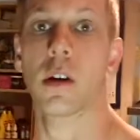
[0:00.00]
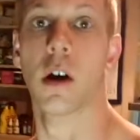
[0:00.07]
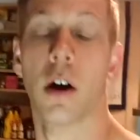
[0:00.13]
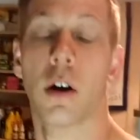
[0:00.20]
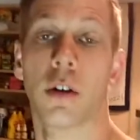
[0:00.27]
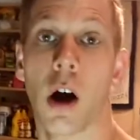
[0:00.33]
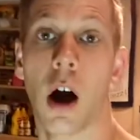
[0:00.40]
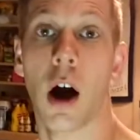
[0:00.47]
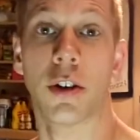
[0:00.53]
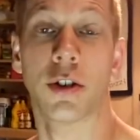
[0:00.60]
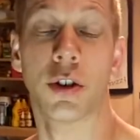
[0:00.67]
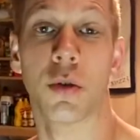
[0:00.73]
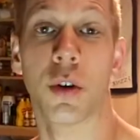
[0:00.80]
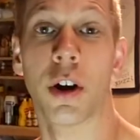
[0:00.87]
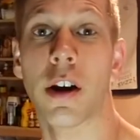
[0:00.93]
Oh guys,
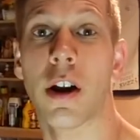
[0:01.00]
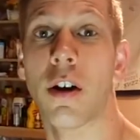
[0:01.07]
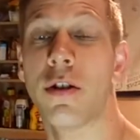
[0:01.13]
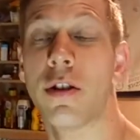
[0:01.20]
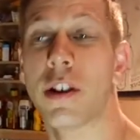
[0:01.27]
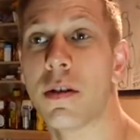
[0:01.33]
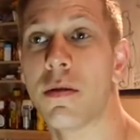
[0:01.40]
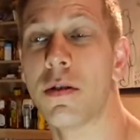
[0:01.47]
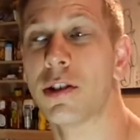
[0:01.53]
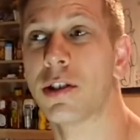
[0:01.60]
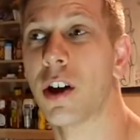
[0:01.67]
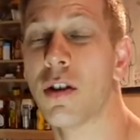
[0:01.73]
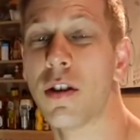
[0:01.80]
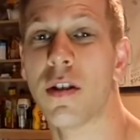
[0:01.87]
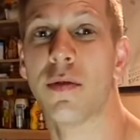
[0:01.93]
you'll want to know you keep your
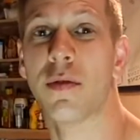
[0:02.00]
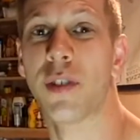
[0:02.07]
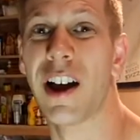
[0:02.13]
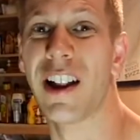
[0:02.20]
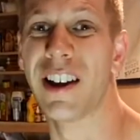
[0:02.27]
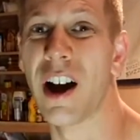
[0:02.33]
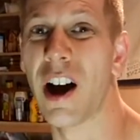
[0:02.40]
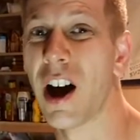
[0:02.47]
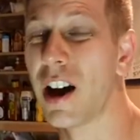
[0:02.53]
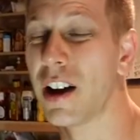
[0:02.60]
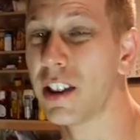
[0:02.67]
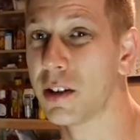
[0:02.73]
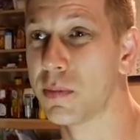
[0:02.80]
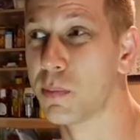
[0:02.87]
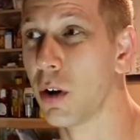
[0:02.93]
sodium fairly high at
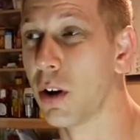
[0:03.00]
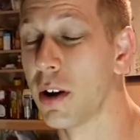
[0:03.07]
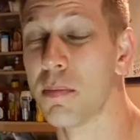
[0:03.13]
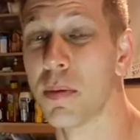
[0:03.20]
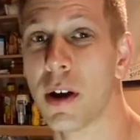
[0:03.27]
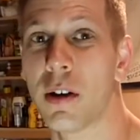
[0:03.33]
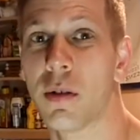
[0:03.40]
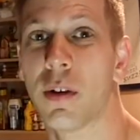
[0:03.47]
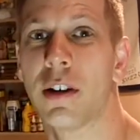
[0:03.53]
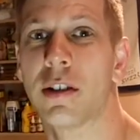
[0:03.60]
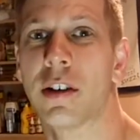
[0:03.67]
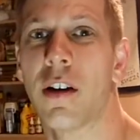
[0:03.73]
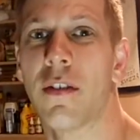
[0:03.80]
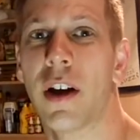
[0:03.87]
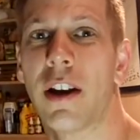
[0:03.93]
this point in peak week, so
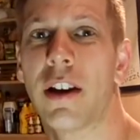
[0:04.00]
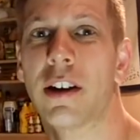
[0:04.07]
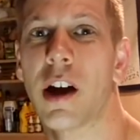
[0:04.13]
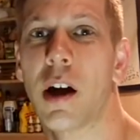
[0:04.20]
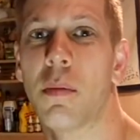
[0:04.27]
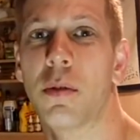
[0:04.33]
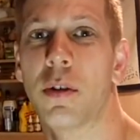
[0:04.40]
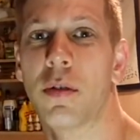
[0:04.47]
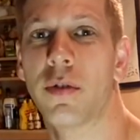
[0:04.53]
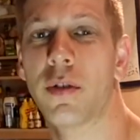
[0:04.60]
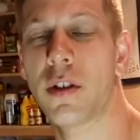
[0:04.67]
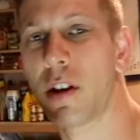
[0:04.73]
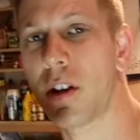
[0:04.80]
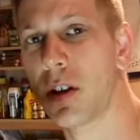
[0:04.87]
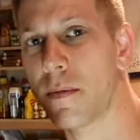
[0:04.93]
I've added a couple of
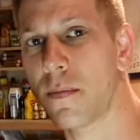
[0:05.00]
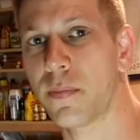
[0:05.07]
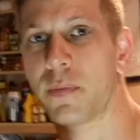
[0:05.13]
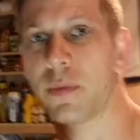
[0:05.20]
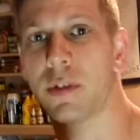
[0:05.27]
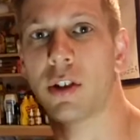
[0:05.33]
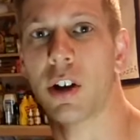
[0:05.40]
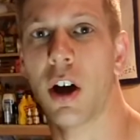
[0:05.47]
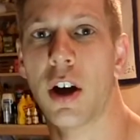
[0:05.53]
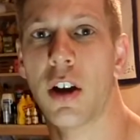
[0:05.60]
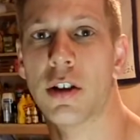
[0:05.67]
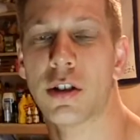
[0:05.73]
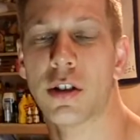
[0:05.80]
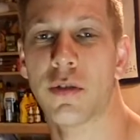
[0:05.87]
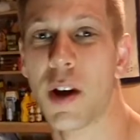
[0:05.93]

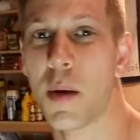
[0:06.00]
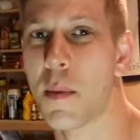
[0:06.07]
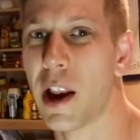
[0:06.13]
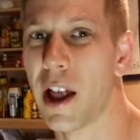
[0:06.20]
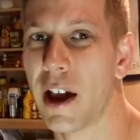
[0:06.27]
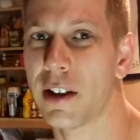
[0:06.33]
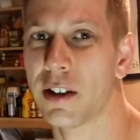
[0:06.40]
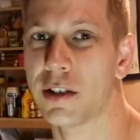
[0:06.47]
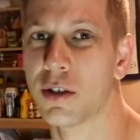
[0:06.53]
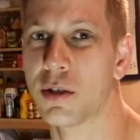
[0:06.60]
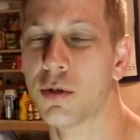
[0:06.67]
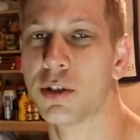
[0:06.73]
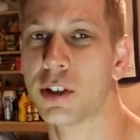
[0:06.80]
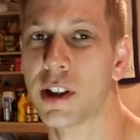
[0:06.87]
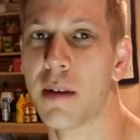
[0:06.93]
turns of Himalayan
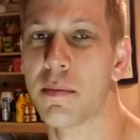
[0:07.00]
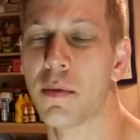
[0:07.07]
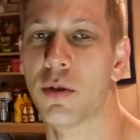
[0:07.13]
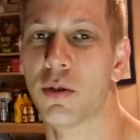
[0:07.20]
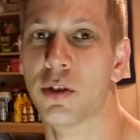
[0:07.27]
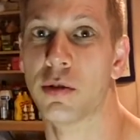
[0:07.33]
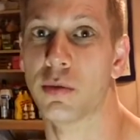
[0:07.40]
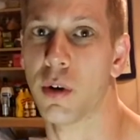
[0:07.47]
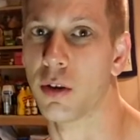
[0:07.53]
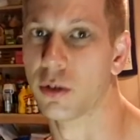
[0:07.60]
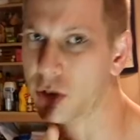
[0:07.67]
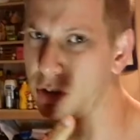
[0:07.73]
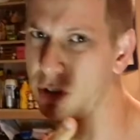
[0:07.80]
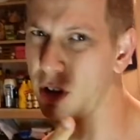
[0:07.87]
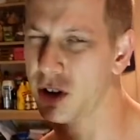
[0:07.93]
salt to that mousse as well,
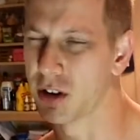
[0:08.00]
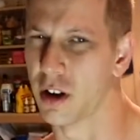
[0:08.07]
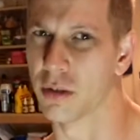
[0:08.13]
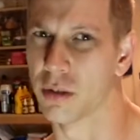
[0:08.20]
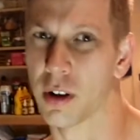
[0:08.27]
just so you know.